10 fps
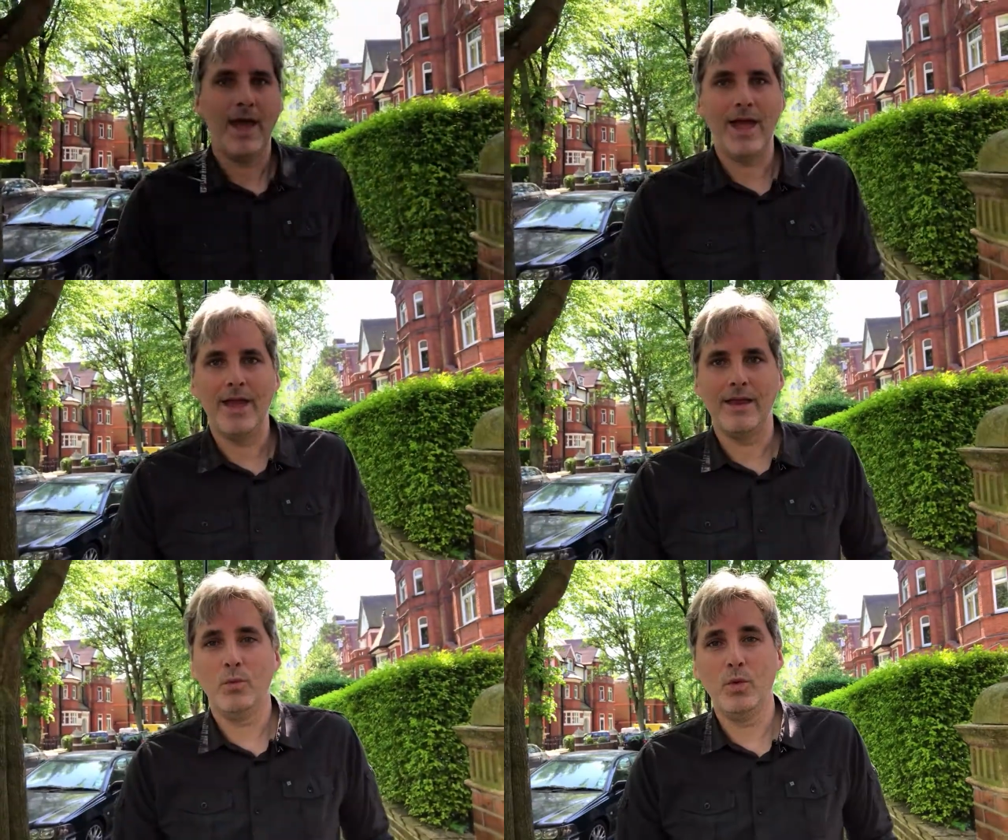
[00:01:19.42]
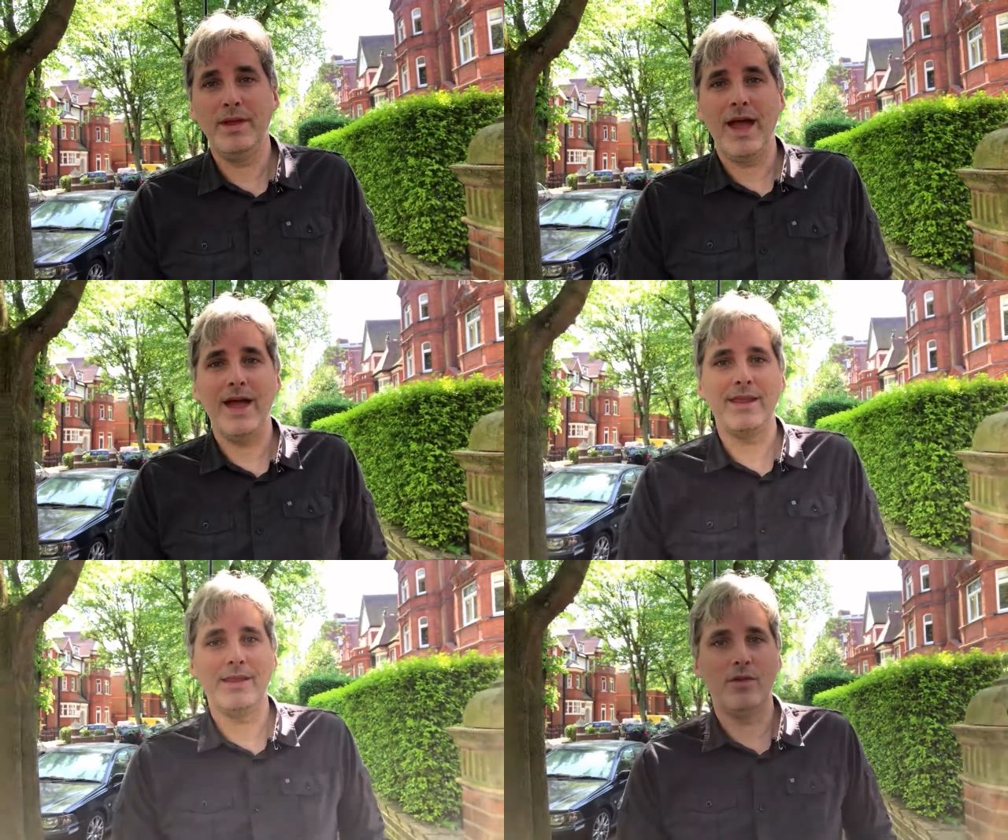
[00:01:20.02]
and we'll be
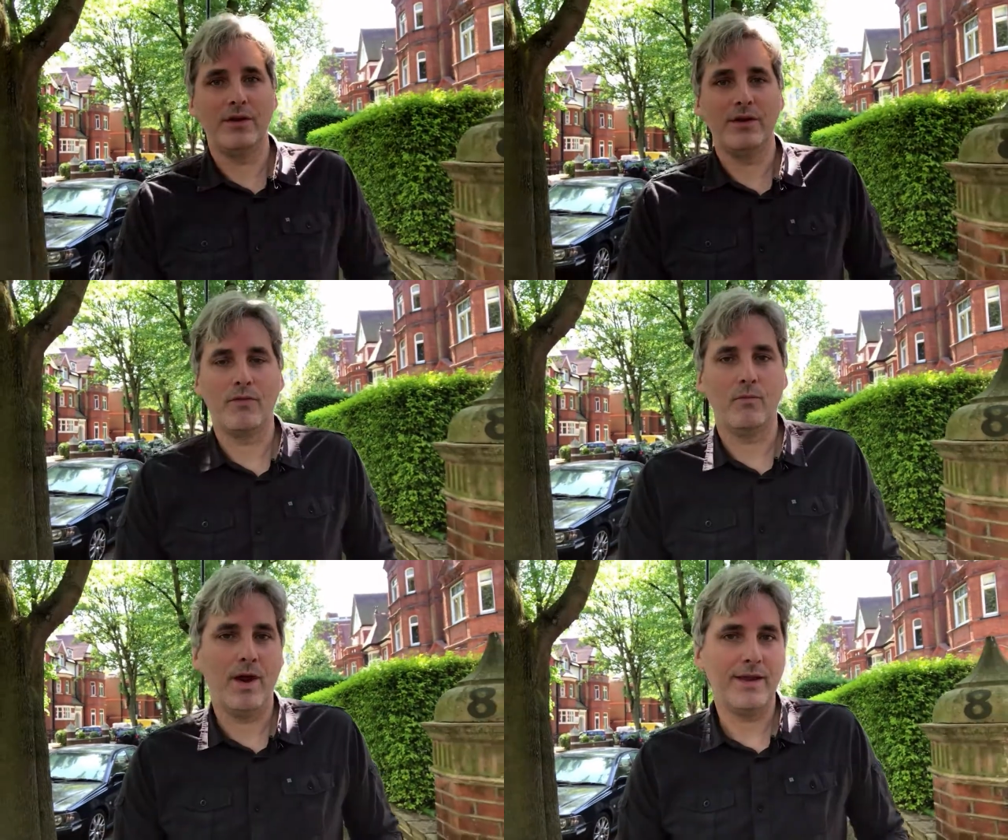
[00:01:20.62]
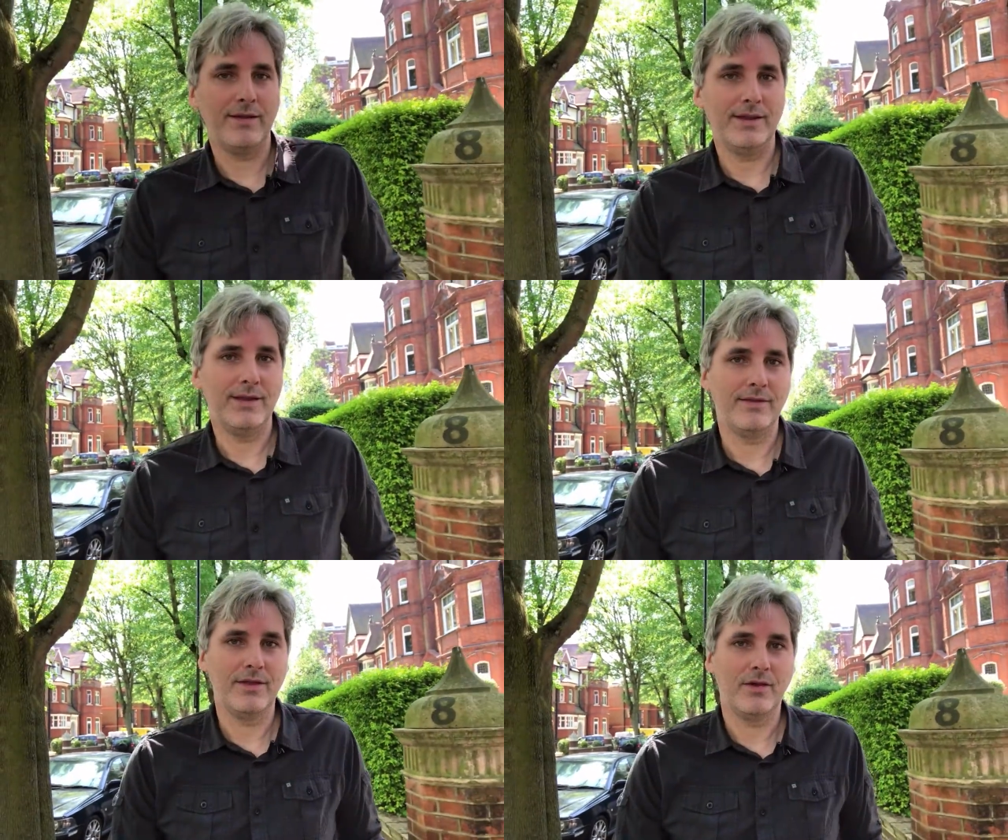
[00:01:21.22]
adding units regularly
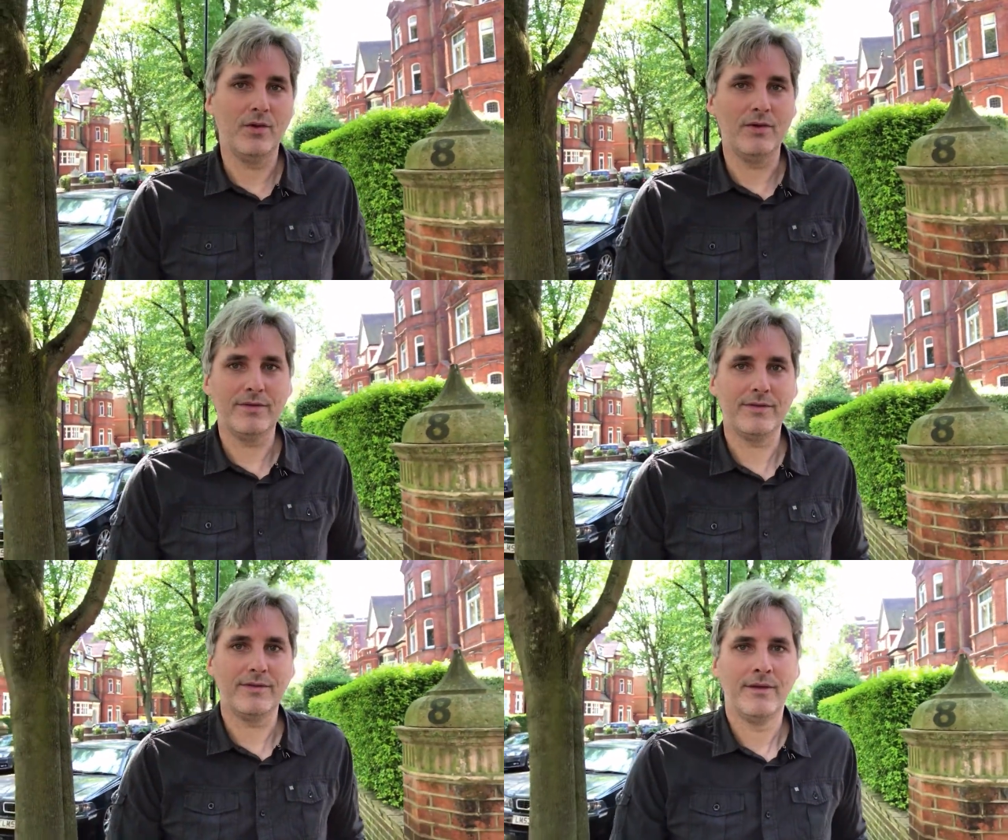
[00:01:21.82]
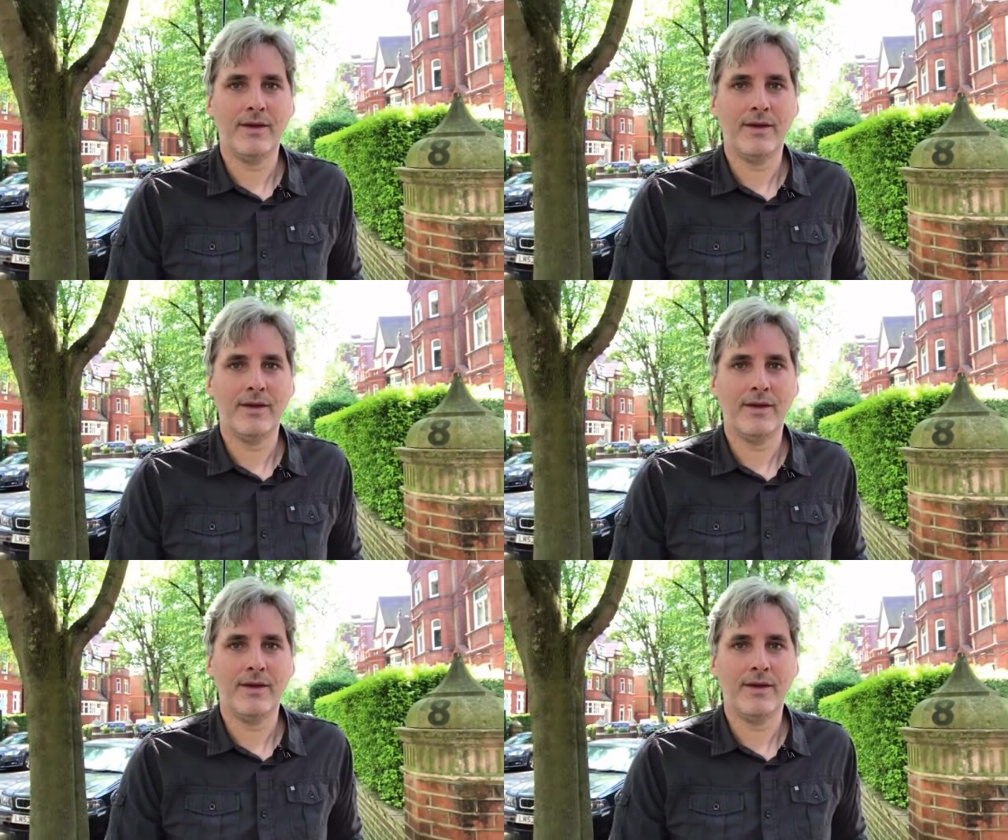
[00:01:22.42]
to the course.